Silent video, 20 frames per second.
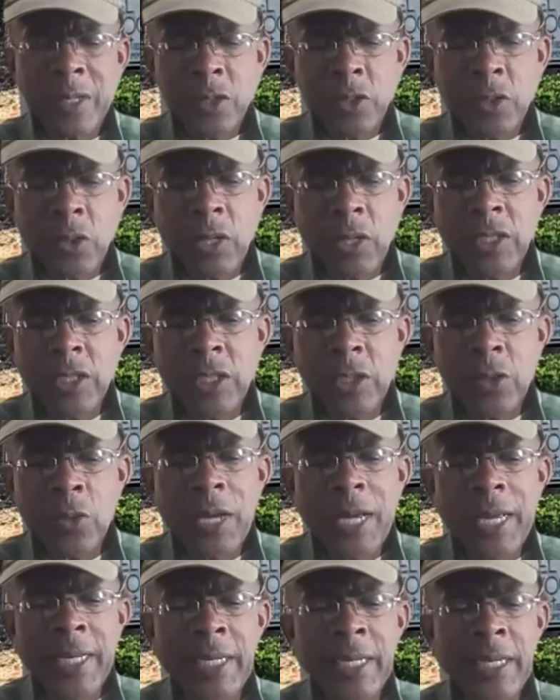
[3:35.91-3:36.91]
So let's just go
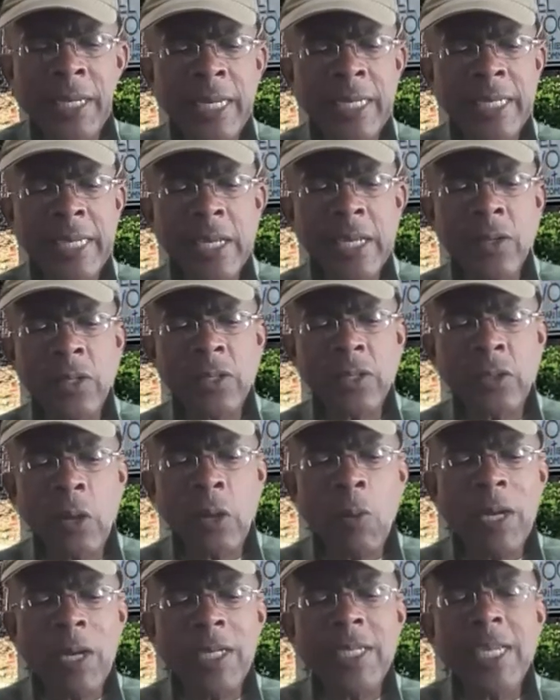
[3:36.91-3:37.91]
ahead and take a look. So I
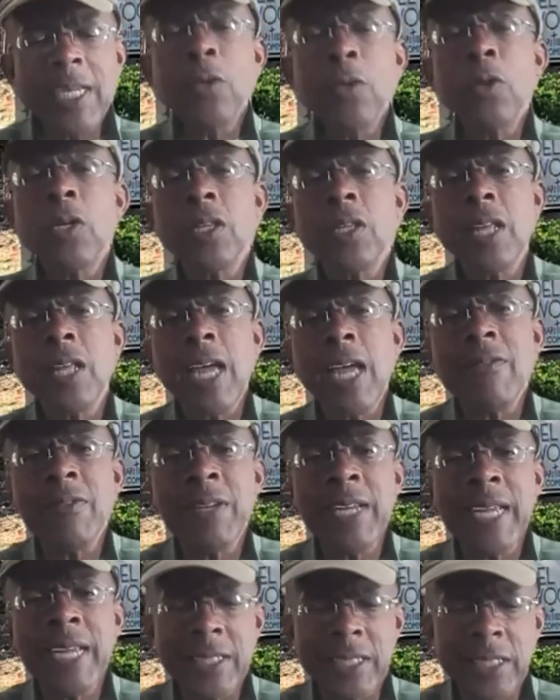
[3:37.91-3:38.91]
want to take a look at the life
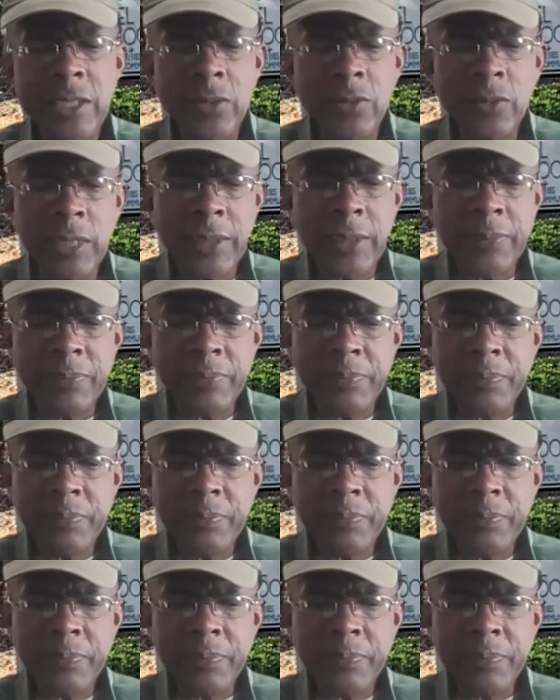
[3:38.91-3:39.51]
of Nancy Green.